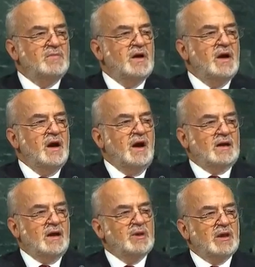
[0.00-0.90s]

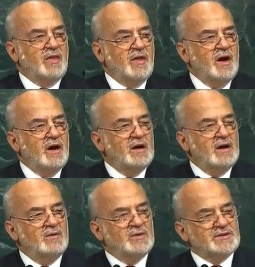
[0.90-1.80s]
reestablishing
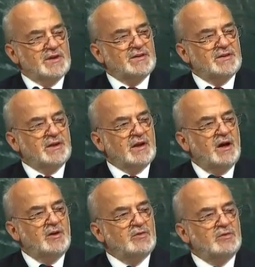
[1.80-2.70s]
the national
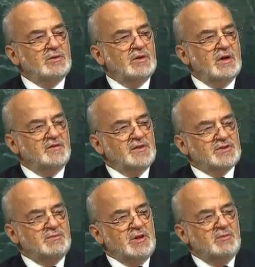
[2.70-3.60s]
security forces,